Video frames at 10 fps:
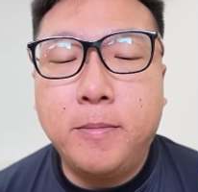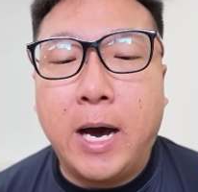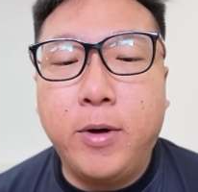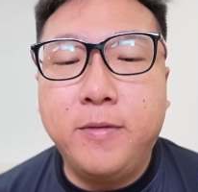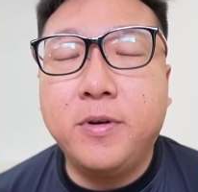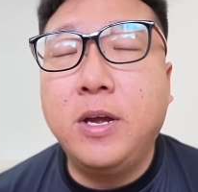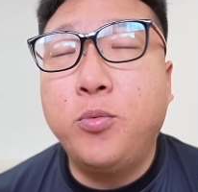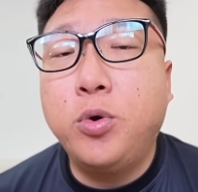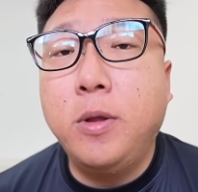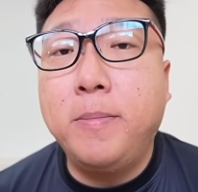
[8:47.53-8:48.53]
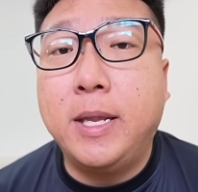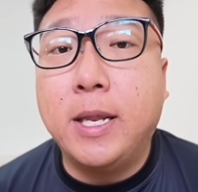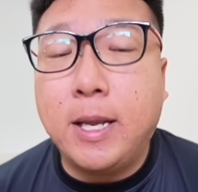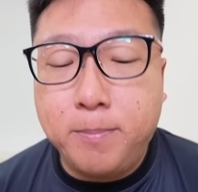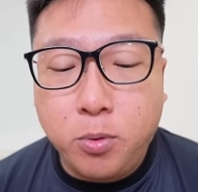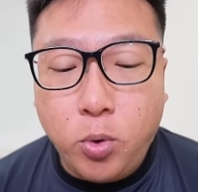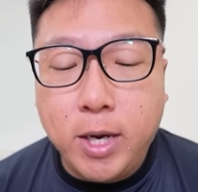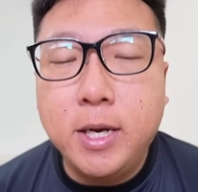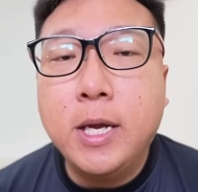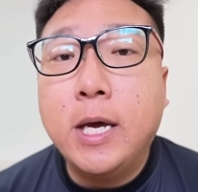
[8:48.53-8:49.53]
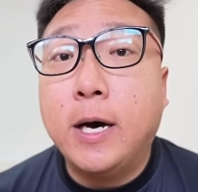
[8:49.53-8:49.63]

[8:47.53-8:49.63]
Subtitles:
However, it wouldn't be the #1